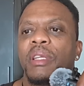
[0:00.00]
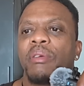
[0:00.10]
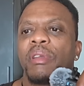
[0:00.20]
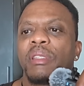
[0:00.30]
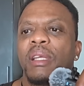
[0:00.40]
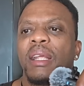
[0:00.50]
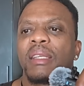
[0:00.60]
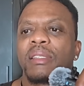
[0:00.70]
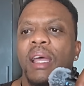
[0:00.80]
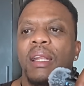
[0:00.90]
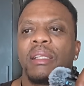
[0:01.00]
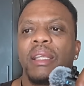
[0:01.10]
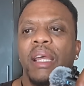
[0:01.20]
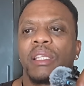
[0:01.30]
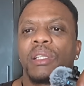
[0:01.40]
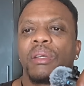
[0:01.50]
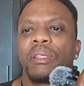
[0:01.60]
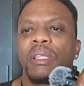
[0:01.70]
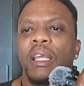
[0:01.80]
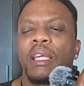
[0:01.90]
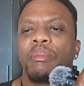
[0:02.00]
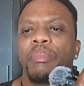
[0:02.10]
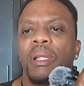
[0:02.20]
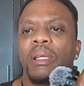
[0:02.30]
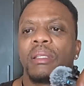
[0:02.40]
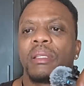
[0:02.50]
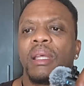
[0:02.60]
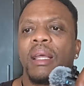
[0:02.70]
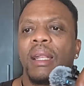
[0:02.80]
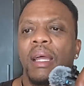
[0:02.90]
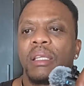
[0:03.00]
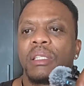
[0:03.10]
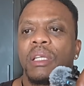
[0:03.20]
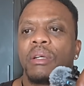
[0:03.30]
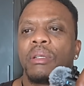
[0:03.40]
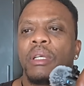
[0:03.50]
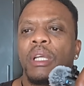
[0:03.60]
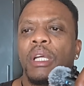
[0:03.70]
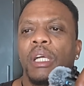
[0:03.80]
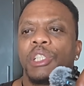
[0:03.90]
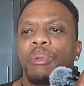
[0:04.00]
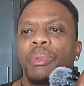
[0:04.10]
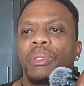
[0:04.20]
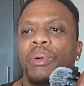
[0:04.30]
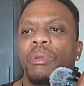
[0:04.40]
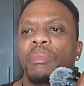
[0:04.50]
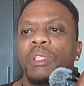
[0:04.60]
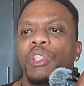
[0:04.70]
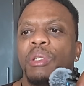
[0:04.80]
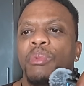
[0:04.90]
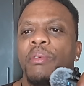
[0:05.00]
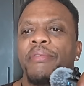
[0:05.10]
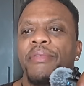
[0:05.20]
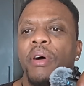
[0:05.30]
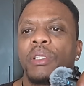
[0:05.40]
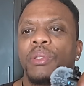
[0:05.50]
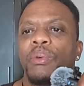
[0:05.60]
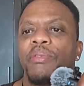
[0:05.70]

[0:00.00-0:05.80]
There is still a silent exodus taking place. Last year, a shipper told me she moved 42